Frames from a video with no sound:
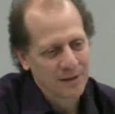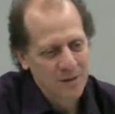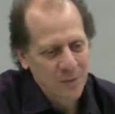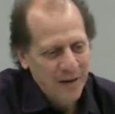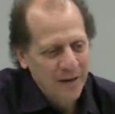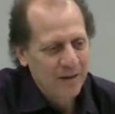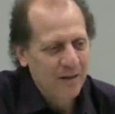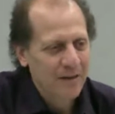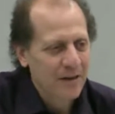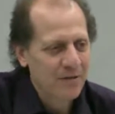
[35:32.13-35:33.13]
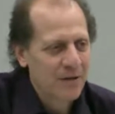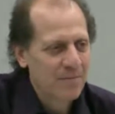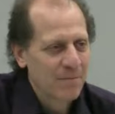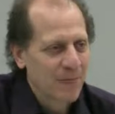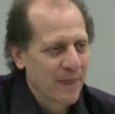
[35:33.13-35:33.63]
It's my inkling of
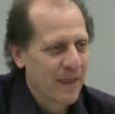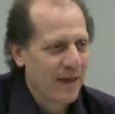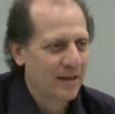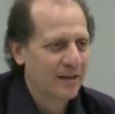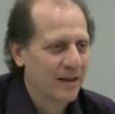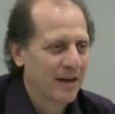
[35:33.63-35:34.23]
it. And